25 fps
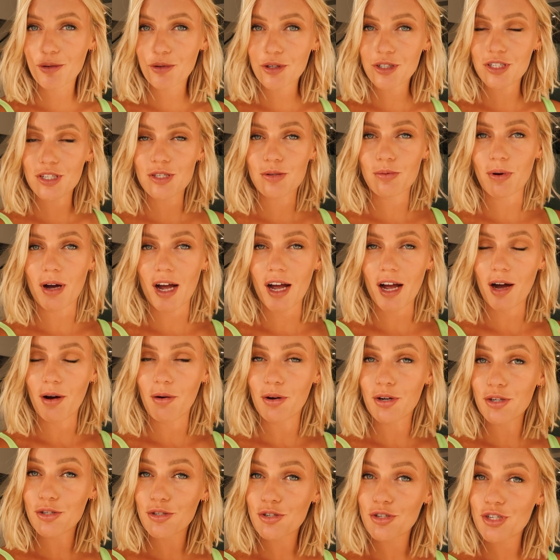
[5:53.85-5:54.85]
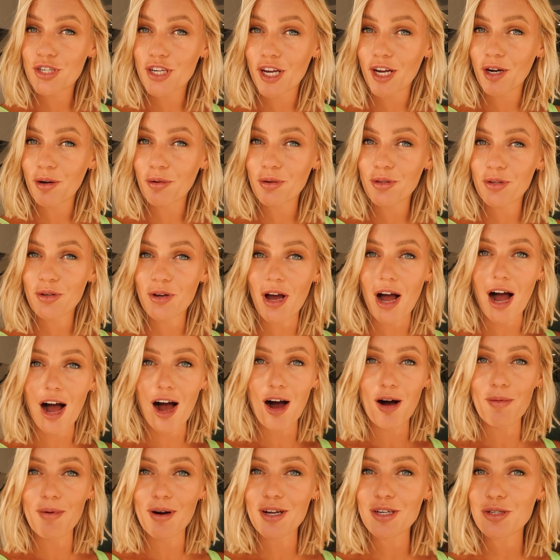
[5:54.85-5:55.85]
which is why I wanted to share with you
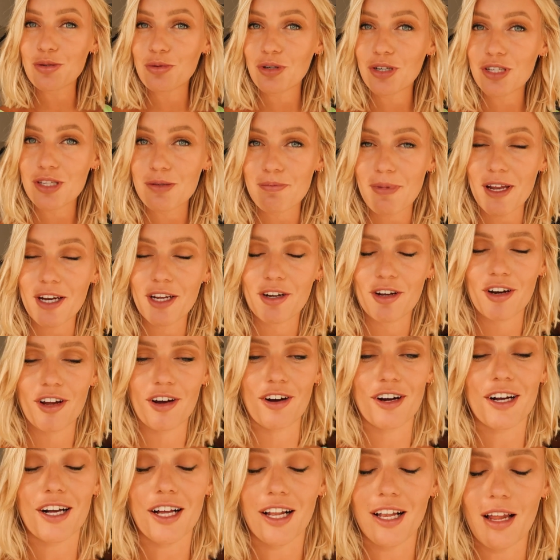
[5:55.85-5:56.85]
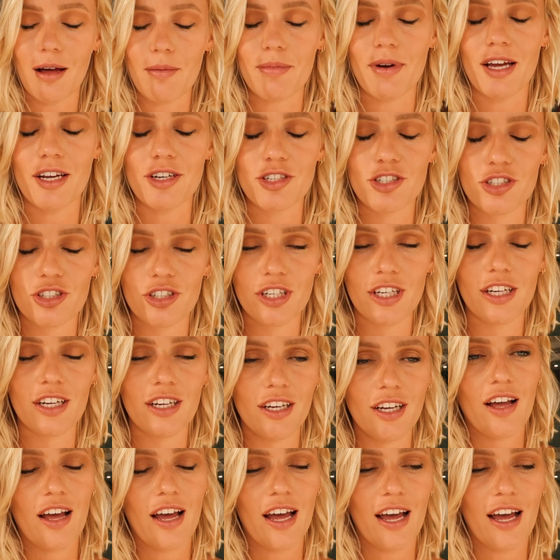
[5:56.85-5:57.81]
how much we're spending on our club entry.